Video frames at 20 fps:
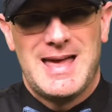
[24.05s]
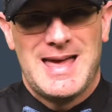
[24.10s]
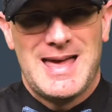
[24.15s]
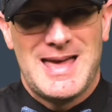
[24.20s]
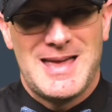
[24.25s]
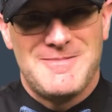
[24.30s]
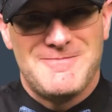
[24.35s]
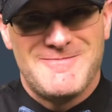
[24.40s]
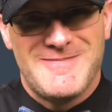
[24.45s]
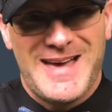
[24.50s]

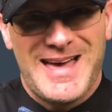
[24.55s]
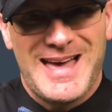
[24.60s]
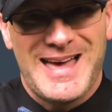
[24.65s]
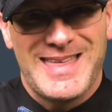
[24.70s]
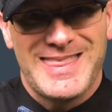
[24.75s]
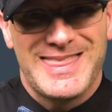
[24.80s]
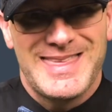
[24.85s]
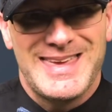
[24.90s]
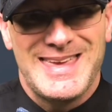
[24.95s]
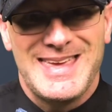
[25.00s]
and
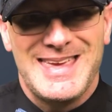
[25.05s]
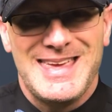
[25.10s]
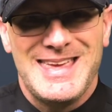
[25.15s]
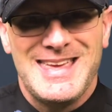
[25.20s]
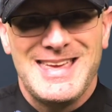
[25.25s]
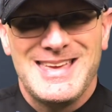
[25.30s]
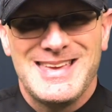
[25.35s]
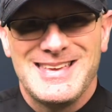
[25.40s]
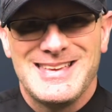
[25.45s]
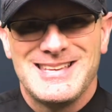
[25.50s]
math
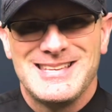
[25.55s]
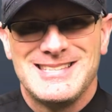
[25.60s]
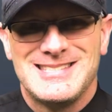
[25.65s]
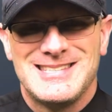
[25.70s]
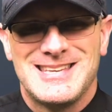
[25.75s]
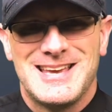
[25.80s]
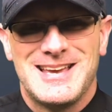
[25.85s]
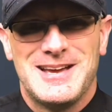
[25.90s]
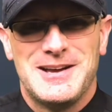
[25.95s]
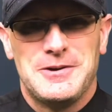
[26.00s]

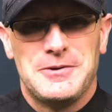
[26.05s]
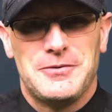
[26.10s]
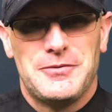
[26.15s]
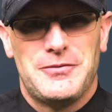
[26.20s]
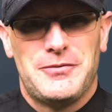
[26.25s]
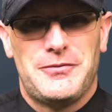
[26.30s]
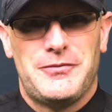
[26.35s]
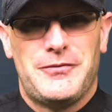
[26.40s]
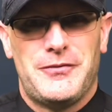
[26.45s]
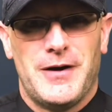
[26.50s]
is
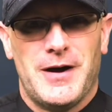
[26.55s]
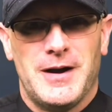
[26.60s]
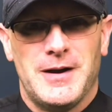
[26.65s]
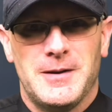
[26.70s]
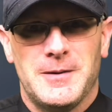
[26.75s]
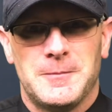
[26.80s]
fun.